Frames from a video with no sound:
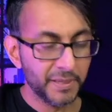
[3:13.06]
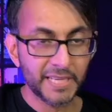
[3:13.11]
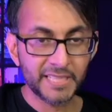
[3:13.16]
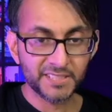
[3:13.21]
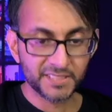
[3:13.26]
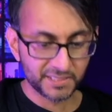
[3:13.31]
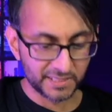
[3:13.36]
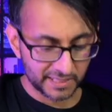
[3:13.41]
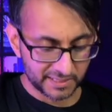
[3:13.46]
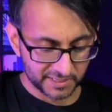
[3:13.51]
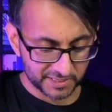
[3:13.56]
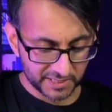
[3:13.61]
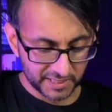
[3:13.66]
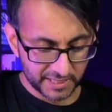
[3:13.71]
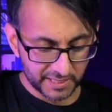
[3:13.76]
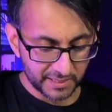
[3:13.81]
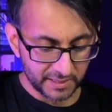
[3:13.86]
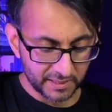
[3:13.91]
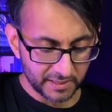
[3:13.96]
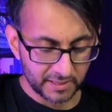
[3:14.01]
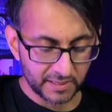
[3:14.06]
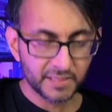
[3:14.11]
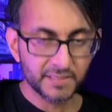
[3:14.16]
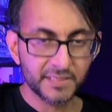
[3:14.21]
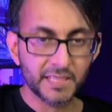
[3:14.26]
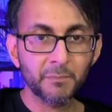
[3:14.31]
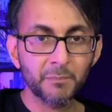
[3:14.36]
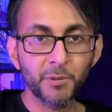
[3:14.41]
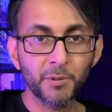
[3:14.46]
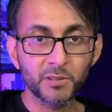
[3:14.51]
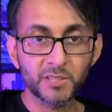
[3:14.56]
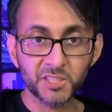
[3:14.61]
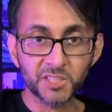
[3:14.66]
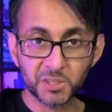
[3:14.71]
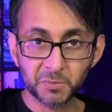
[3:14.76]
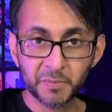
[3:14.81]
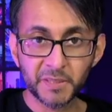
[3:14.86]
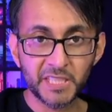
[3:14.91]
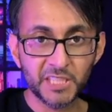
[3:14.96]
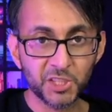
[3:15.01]
paste that in, then put the
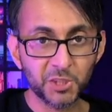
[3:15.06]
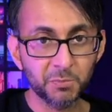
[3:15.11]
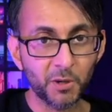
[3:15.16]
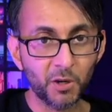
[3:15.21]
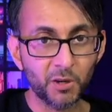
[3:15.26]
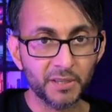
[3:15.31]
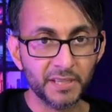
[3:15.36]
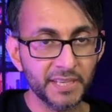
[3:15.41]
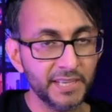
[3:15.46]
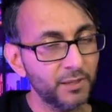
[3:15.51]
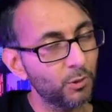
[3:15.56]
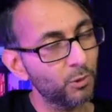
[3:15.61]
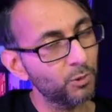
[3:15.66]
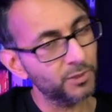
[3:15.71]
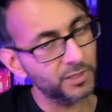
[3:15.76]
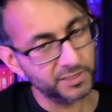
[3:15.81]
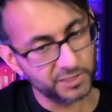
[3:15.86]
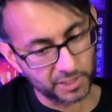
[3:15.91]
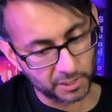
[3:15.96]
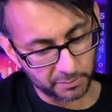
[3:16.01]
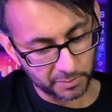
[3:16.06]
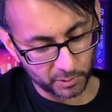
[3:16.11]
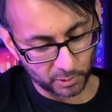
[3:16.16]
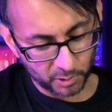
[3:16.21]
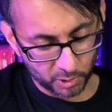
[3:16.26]
speech mark in or the double